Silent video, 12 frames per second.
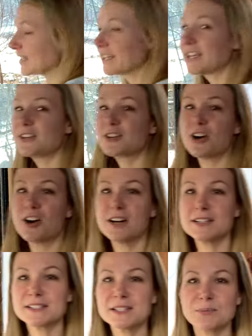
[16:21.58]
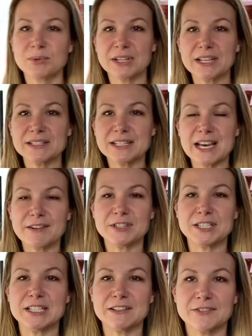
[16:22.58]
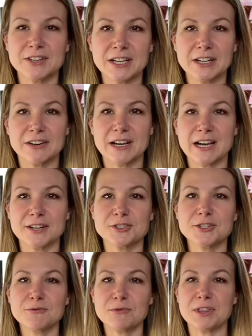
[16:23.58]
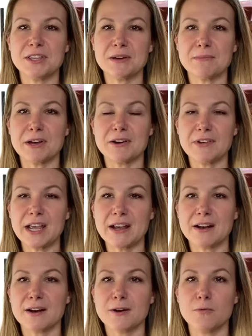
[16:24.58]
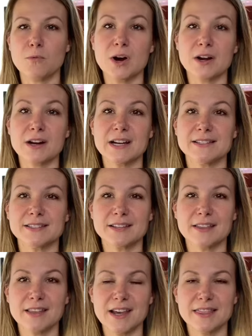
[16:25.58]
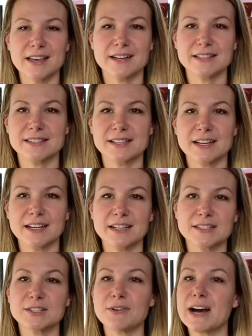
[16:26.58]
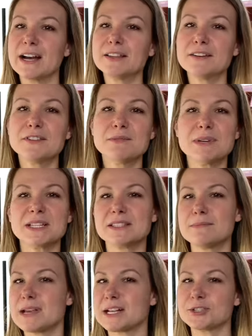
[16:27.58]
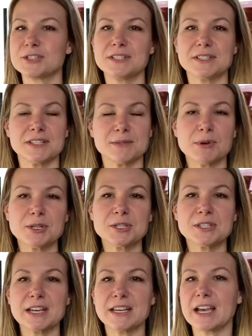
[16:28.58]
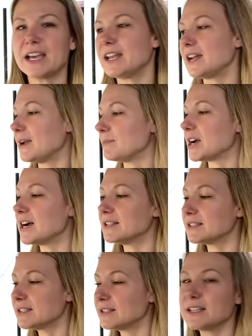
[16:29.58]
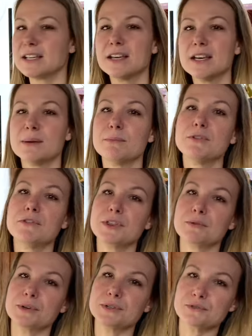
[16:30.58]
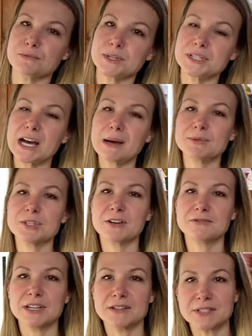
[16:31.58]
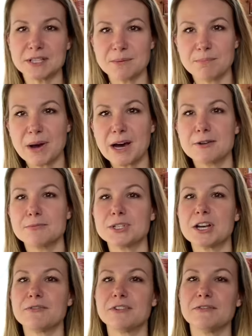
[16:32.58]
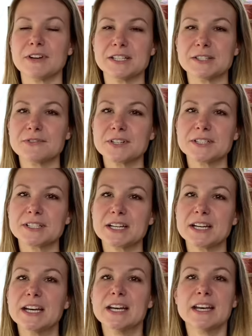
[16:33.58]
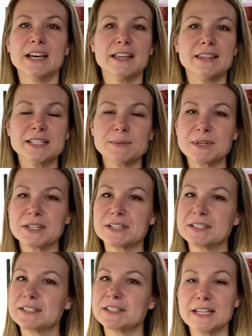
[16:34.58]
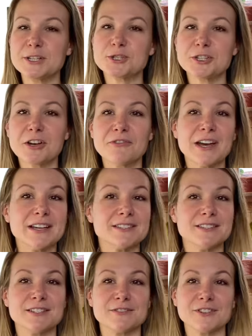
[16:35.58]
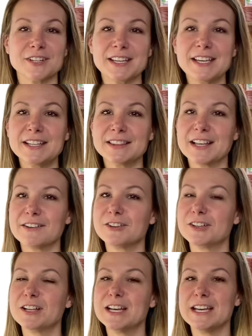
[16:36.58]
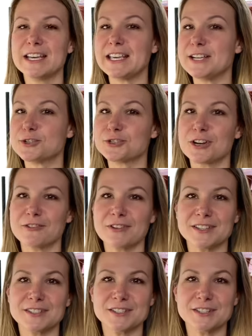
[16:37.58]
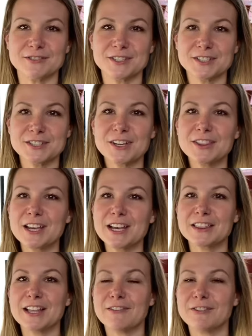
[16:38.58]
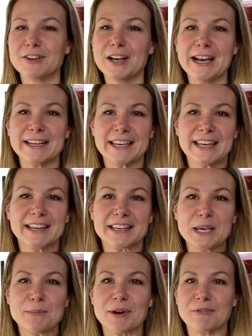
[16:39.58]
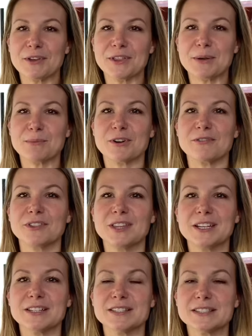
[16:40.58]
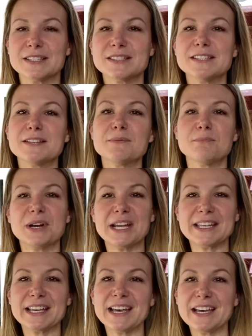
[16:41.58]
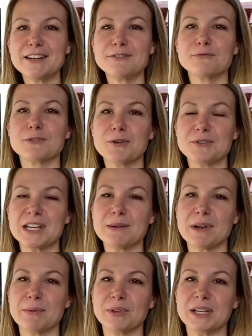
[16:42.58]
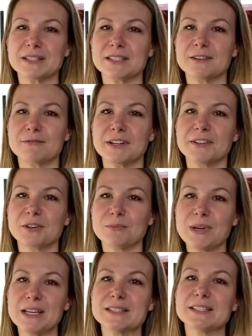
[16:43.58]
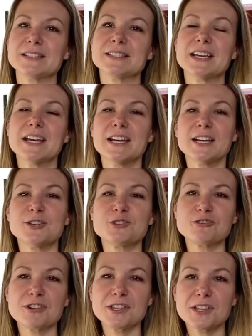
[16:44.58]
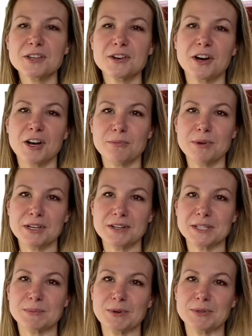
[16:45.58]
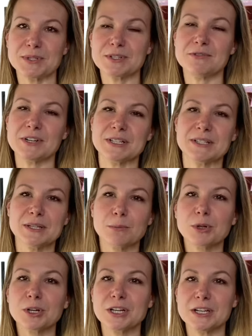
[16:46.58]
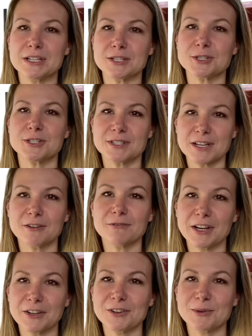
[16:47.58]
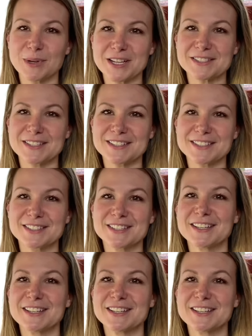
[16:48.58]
can cause the plant to have a different interaction with the amount of air, water, and sunlight that it's getting. So I love to mix and match these as much as I can. I'm constantly moving the ones from the top shelf down to the bottom shelf and vice versa. And that's because each shelf has a different heat level. Each shelf has a different sunlight level. I can't keep everything perfectly consistent, but I can rotate my plants on a regular basis, ensuring that they're all being exposed to very similar conditions on a regular basis.